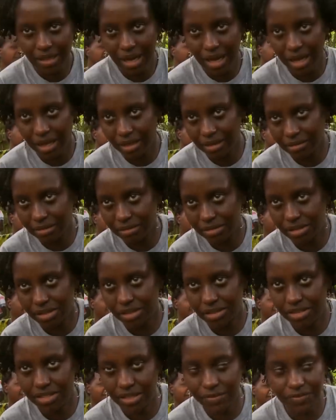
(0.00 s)
and
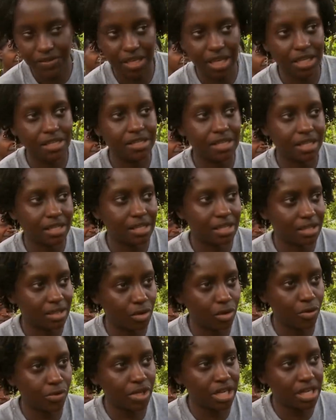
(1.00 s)
defecated, and
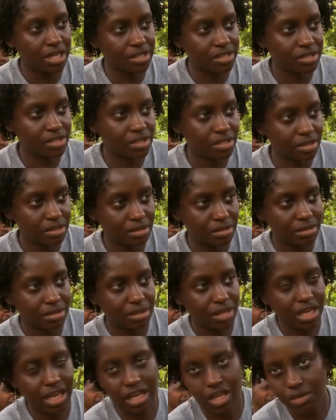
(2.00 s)
the gorillas
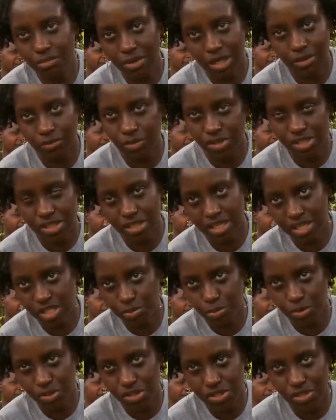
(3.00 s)
came and was
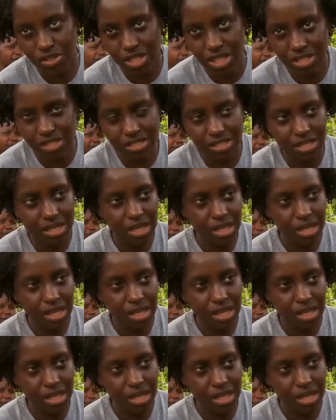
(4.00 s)
exposed to this.